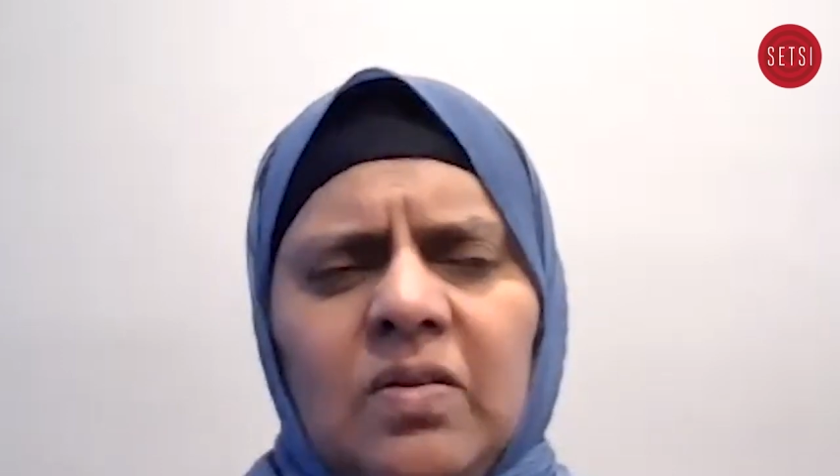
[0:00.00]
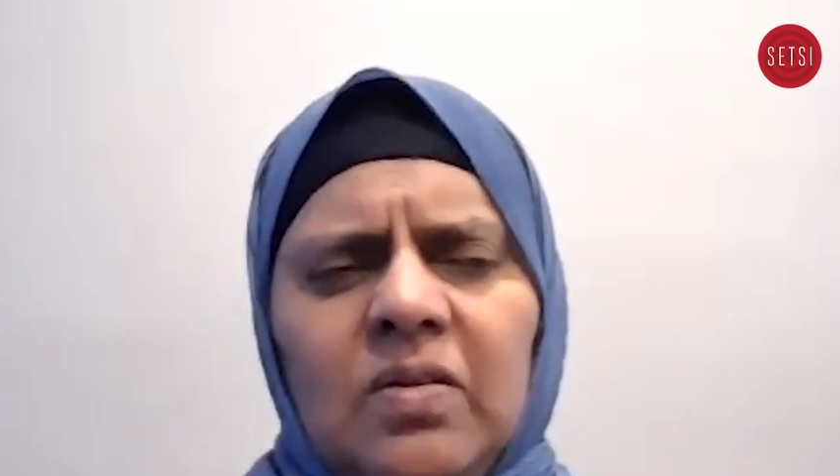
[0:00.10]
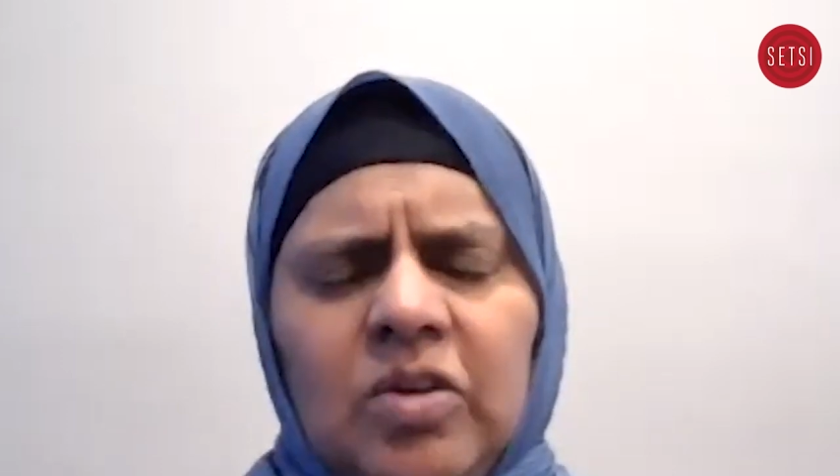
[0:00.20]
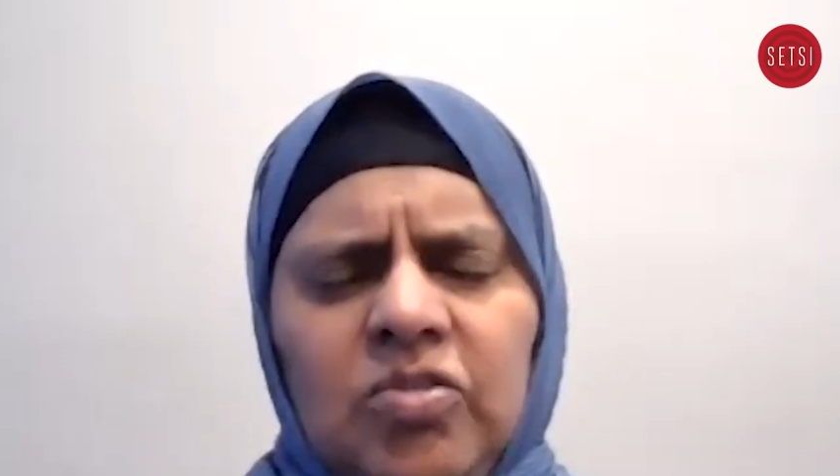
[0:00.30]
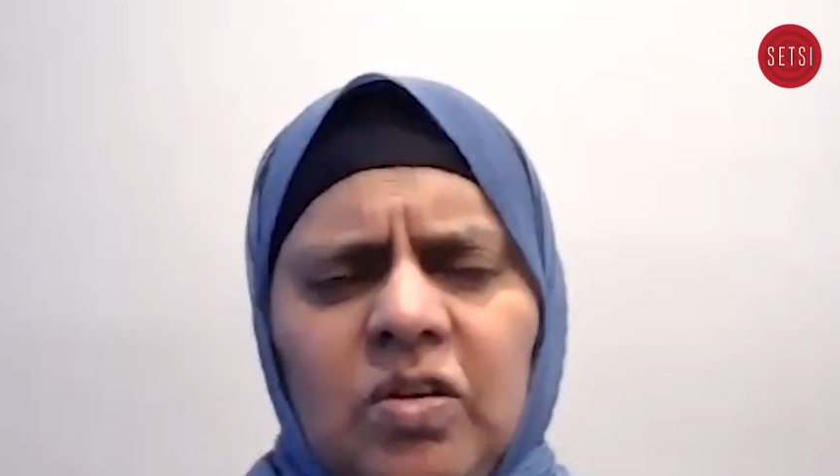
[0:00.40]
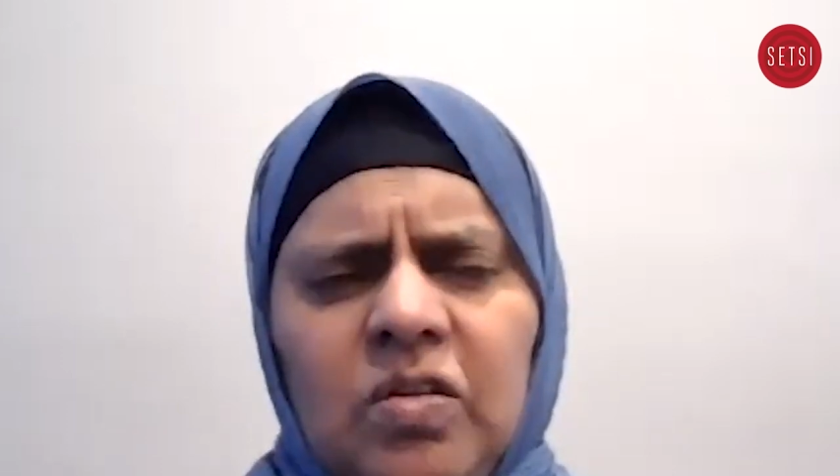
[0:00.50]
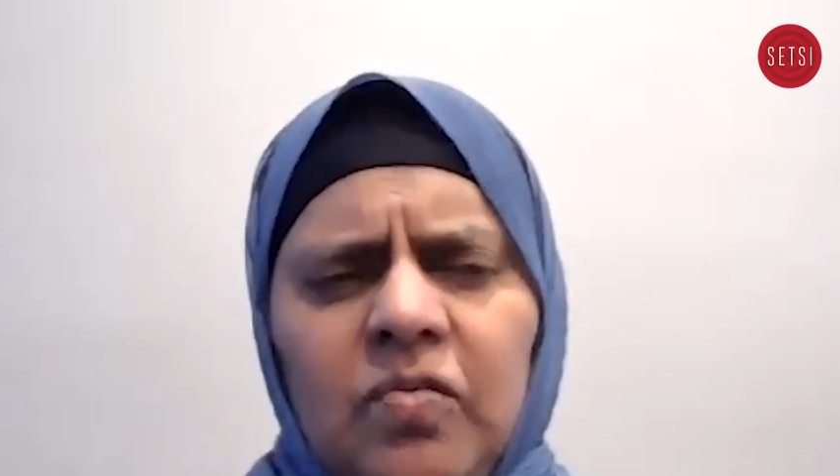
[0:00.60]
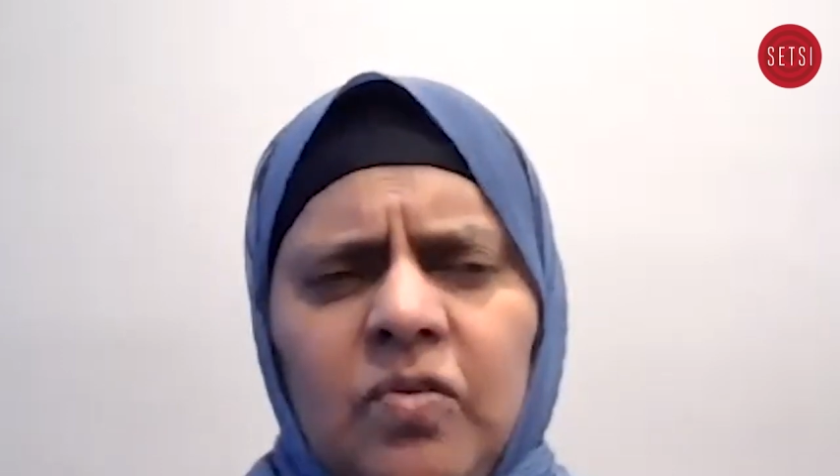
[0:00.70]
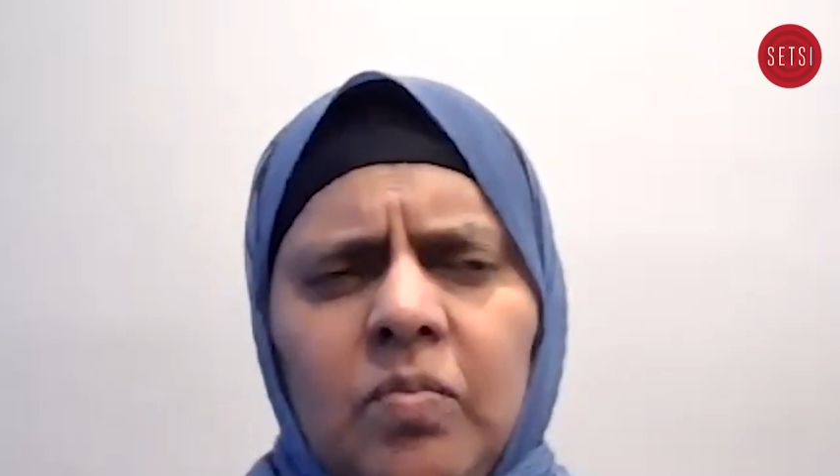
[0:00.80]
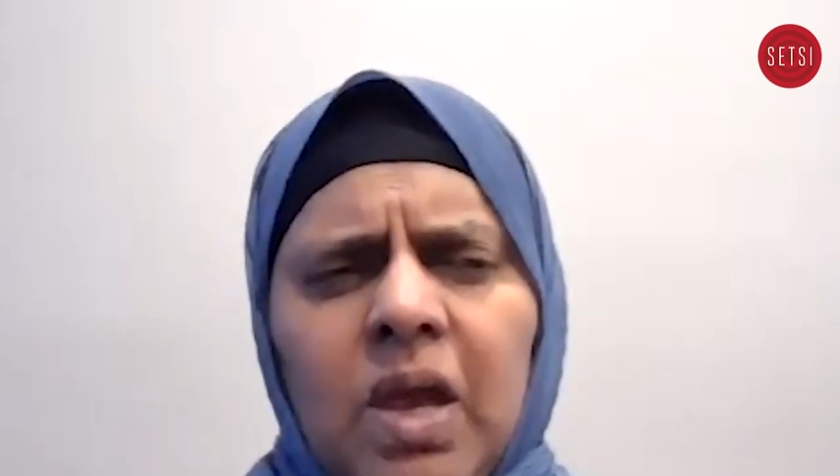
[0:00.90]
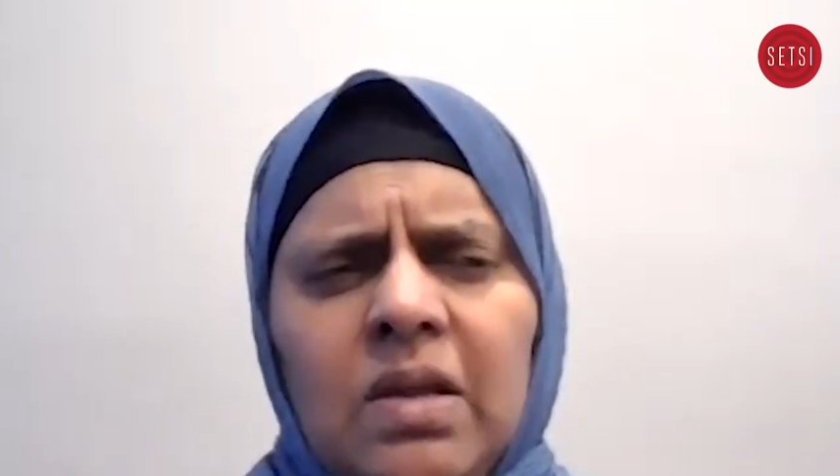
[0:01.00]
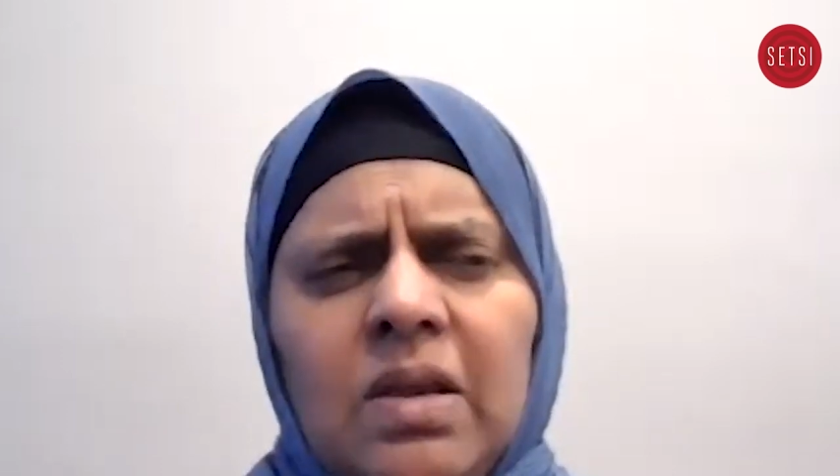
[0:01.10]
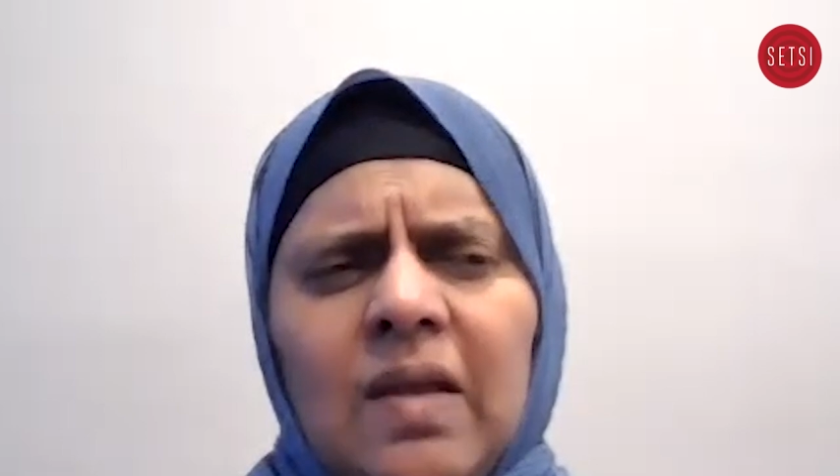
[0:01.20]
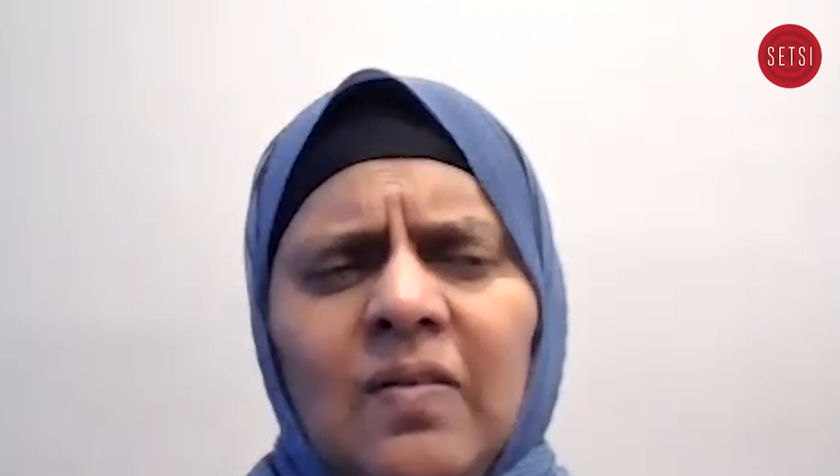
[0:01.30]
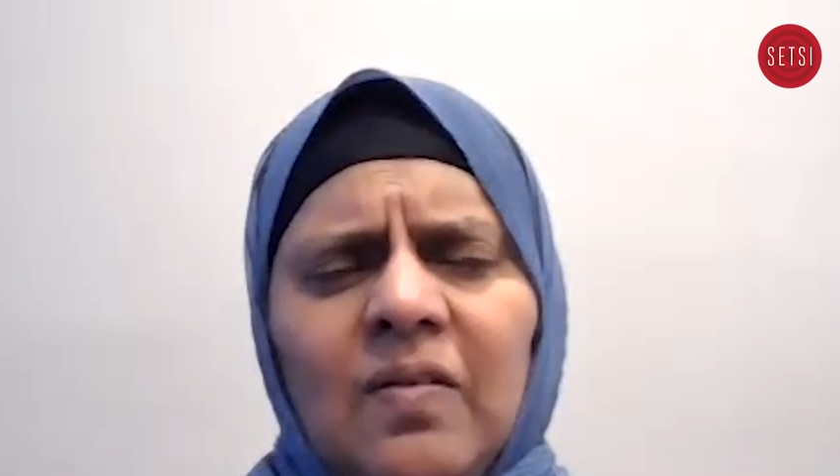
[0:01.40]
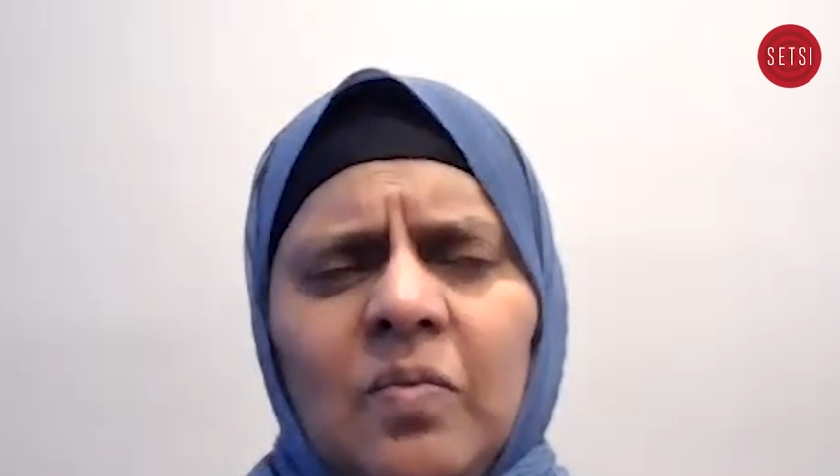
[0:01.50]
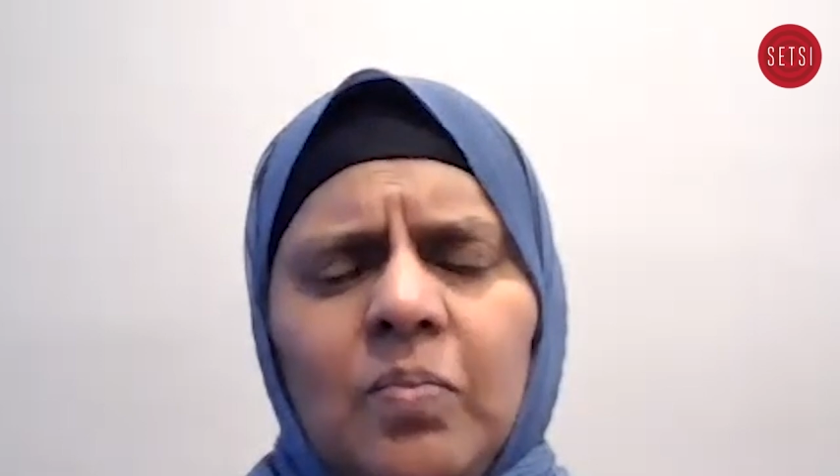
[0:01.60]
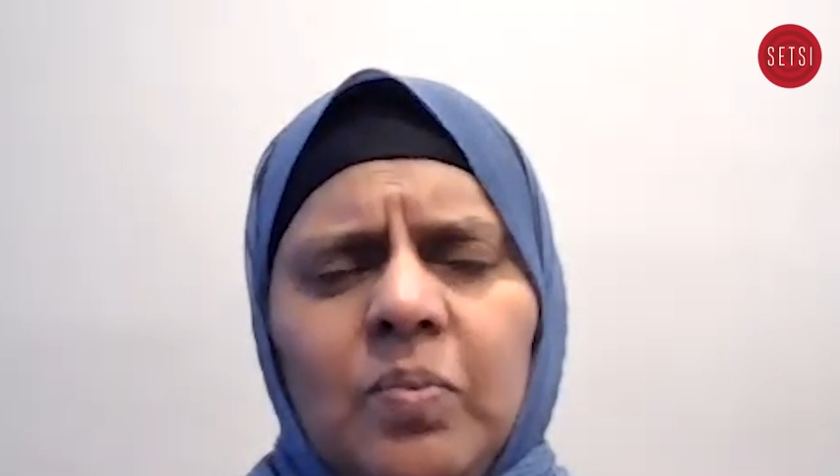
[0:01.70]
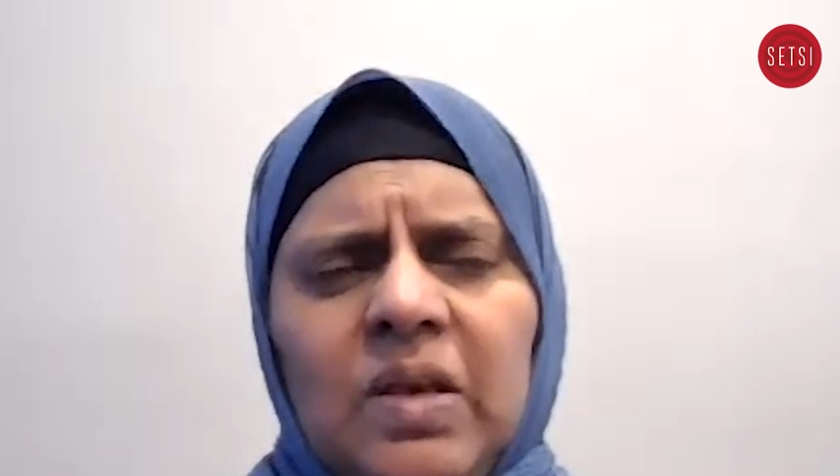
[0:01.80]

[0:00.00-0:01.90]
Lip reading: dishes for my next